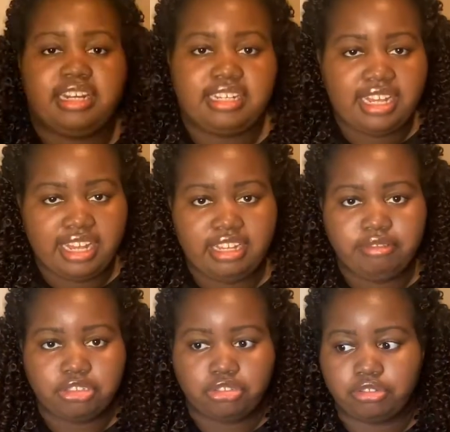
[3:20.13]
it came
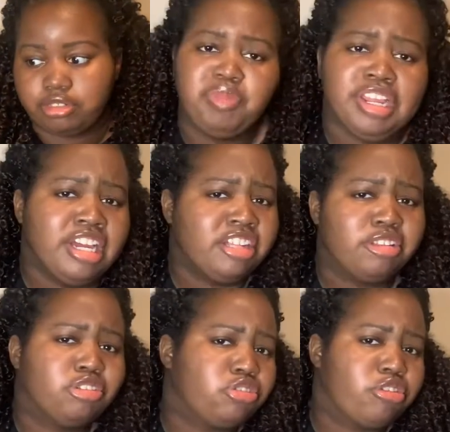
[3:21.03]
with shorts.
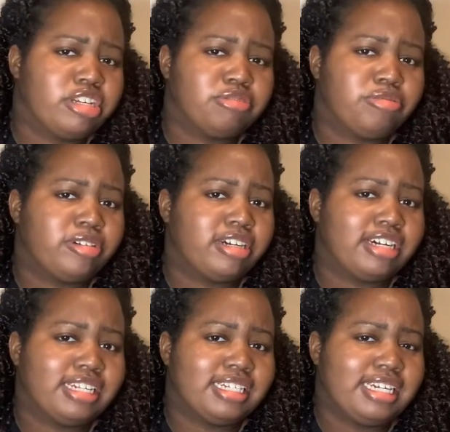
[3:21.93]
The shorts were
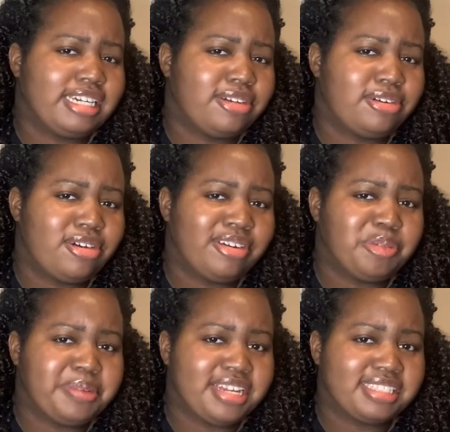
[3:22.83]
a little on the
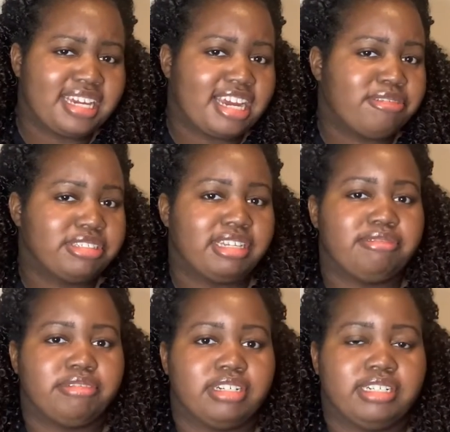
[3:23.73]
big side. I wish they
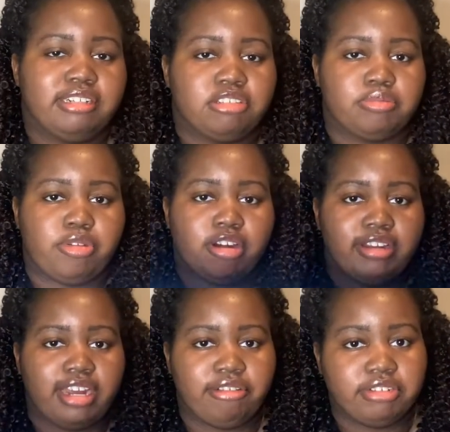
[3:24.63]
were a little smaller,
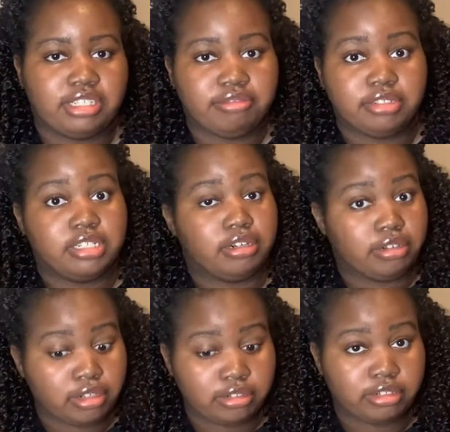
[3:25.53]
and I wish they were a little
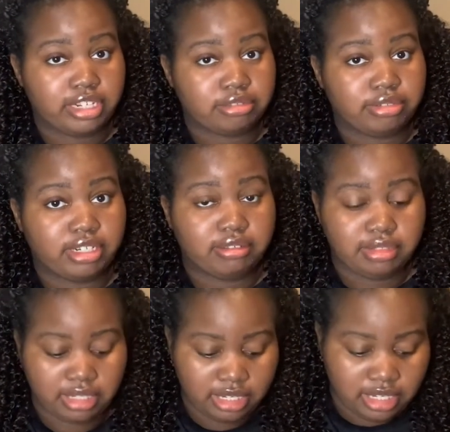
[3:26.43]
longer as well.
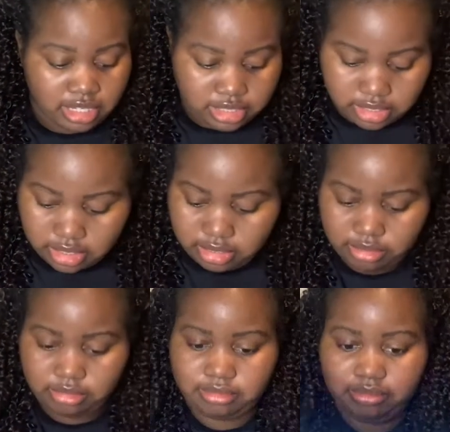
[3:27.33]

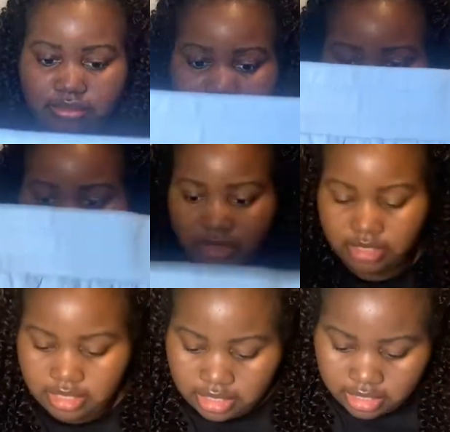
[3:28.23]
So
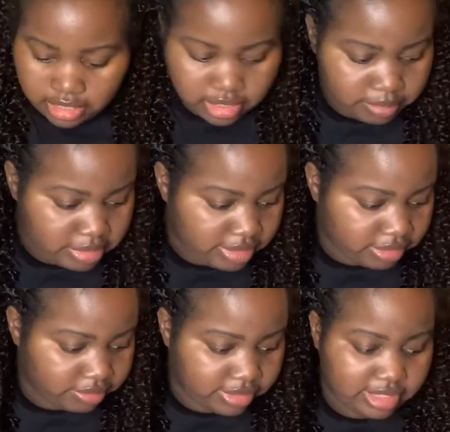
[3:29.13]
let me see if I
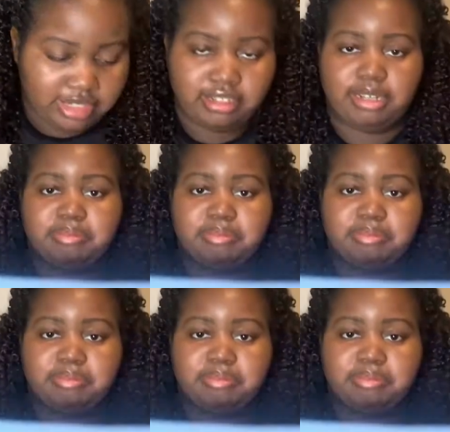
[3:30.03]
can find. Okay,